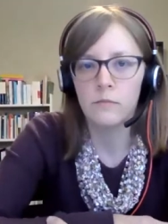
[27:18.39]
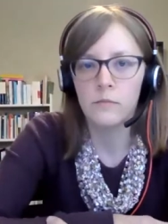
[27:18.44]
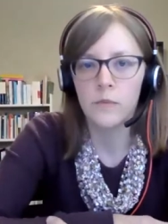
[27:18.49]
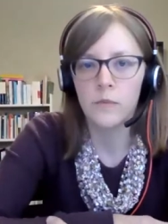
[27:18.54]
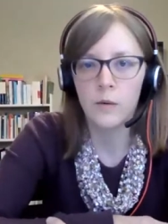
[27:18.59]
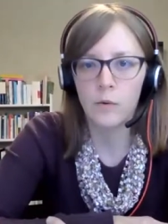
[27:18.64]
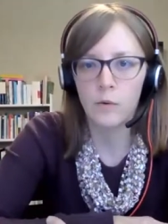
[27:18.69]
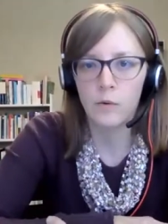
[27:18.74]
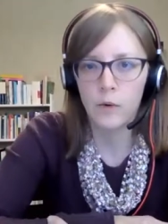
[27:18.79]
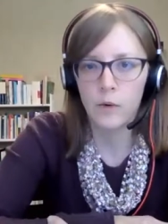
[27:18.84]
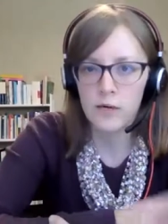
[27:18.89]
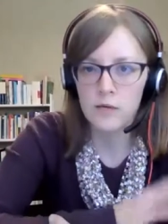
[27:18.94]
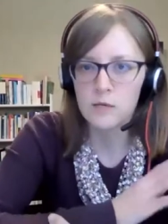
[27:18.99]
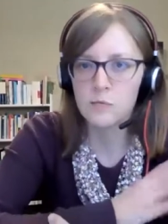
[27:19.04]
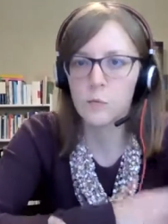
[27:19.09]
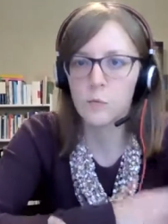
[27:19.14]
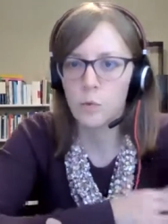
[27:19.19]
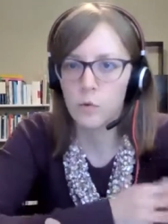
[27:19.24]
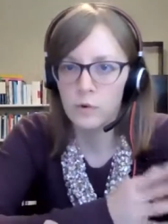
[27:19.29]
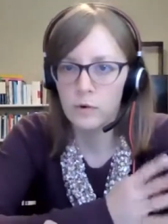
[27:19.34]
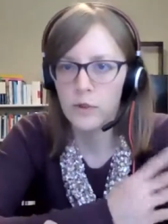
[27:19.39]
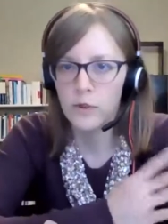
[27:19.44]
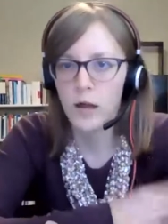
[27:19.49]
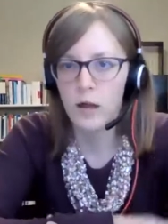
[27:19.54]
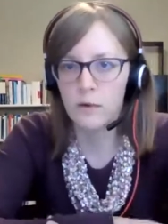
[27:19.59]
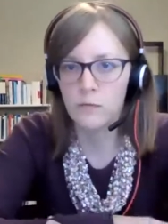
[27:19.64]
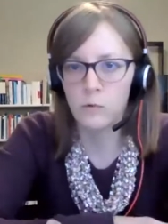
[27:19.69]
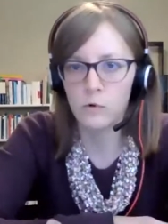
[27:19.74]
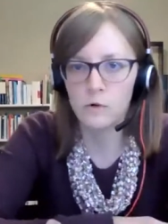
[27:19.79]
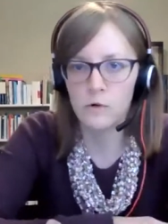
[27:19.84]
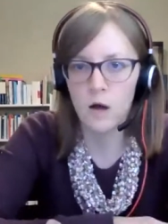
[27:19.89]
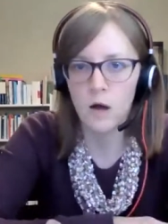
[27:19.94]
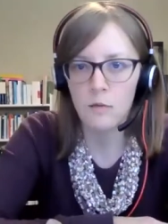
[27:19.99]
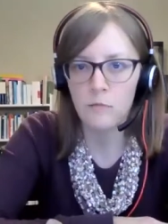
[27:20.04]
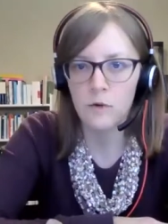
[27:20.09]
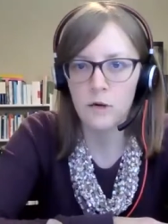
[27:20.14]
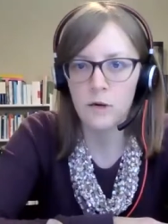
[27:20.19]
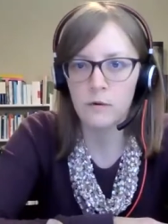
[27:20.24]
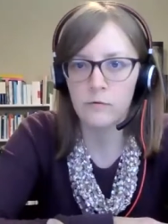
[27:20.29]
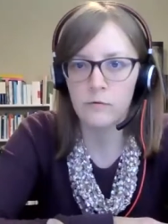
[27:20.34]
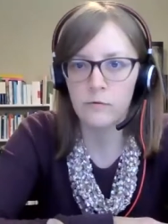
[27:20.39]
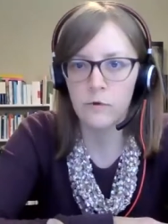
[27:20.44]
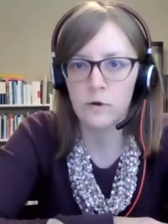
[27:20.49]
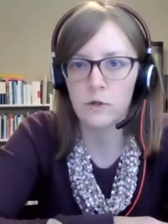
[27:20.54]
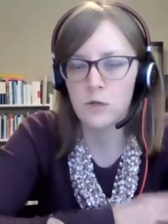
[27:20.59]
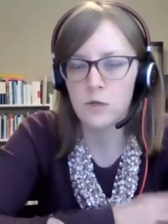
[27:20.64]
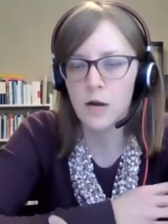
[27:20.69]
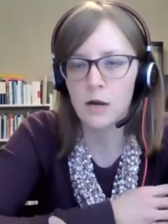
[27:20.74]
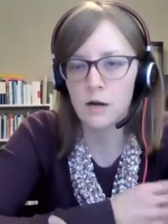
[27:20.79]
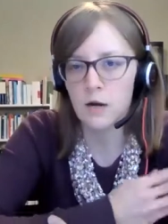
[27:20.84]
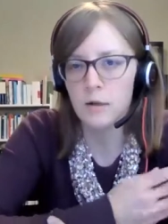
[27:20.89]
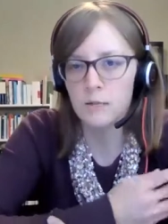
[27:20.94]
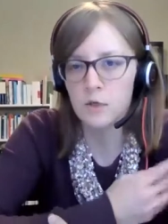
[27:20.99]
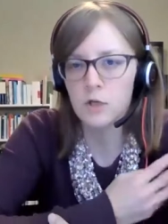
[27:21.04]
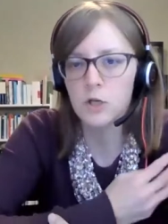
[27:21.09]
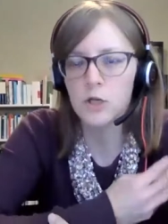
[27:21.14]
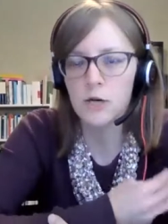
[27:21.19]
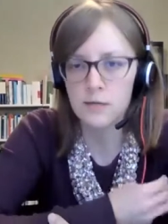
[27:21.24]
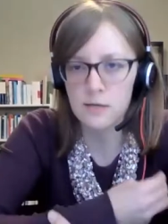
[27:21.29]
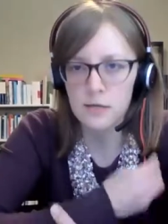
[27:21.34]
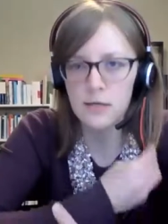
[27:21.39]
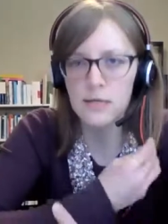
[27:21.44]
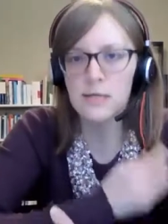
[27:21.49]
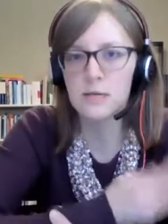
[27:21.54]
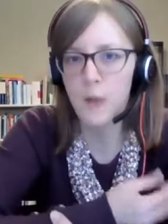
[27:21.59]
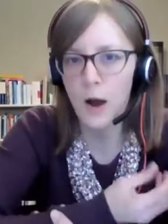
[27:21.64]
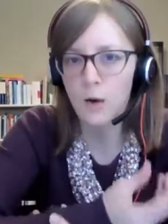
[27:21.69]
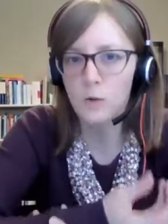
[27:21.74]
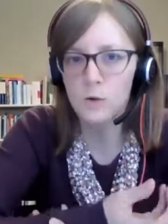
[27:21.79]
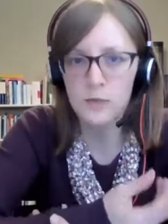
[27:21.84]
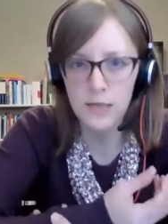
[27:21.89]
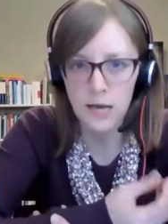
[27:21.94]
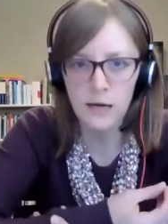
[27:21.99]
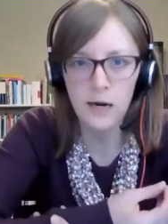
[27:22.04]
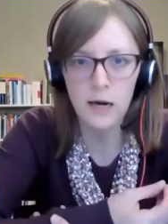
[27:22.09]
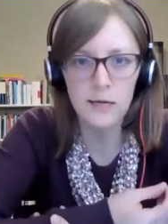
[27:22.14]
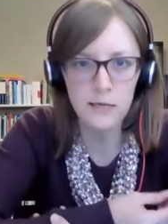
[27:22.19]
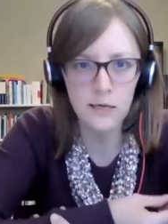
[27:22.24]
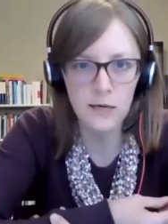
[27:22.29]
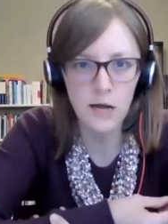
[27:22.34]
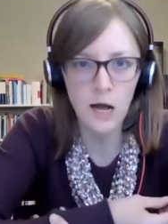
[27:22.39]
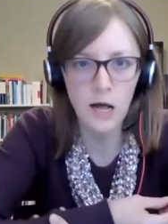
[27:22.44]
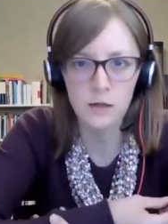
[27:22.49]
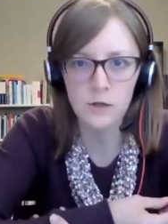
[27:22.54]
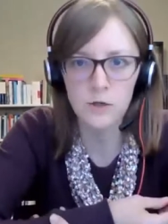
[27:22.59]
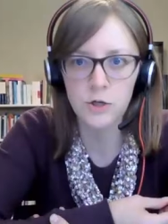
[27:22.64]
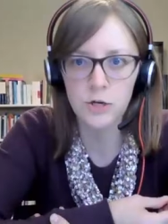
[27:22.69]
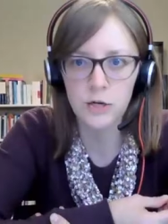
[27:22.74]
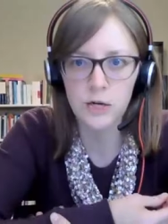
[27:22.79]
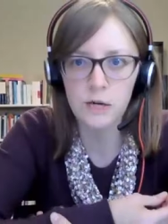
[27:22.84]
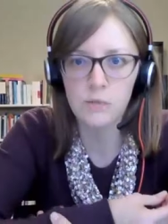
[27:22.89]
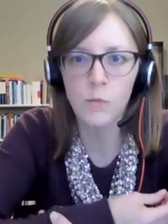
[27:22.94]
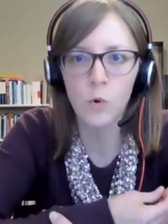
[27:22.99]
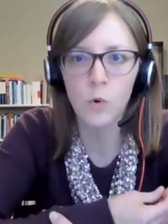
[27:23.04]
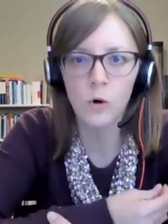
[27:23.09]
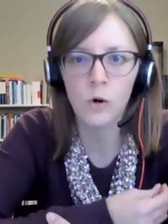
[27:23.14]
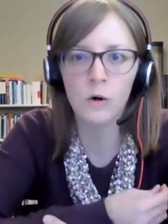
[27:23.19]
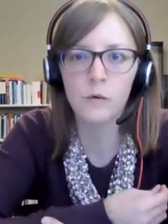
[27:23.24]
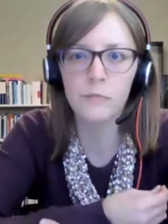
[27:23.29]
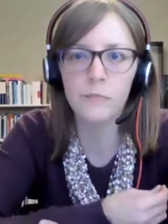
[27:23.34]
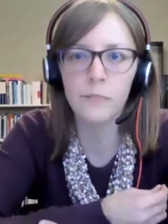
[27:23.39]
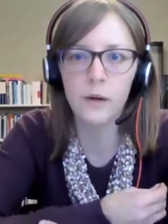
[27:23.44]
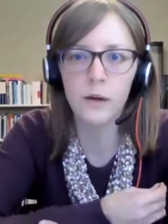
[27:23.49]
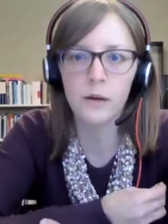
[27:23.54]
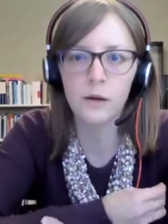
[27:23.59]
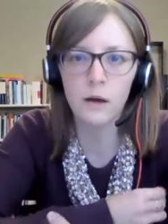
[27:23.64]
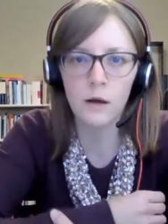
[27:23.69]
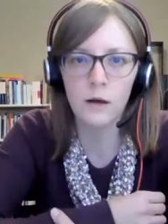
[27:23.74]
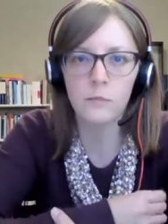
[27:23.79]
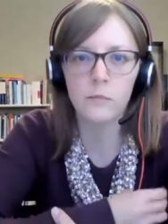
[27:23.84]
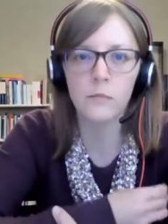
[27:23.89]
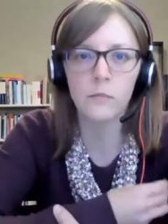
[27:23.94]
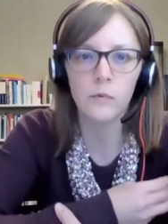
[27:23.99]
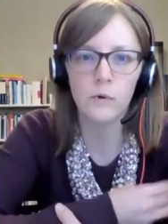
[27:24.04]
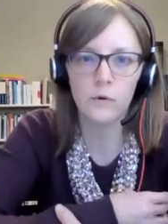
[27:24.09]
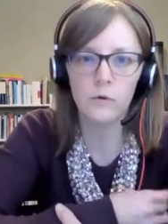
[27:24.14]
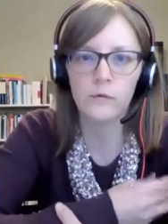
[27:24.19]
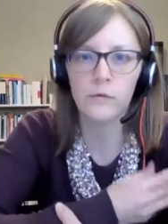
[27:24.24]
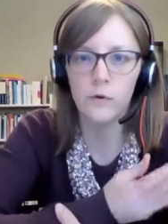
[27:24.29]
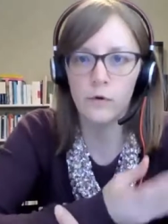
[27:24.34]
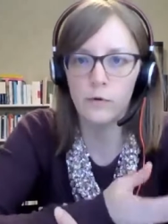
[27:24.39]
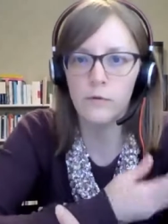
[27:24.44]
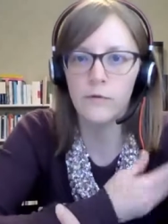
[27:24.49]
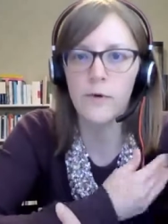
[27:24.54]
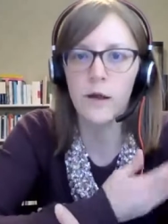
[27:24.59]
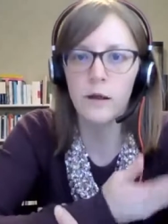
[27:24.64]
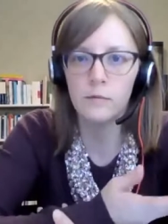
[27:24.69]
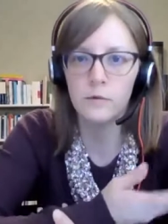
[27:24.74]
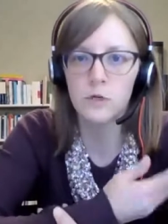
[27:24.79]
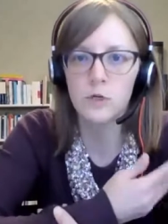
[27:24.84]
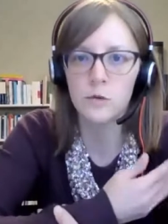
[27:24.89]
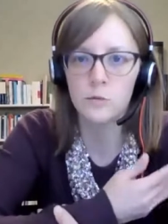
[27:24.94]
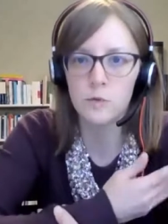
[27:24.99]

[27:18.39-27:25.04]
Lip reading: They were raised more in that more dominant French. Not, I mean, she doesn't espouse that ideology anymore, but her family,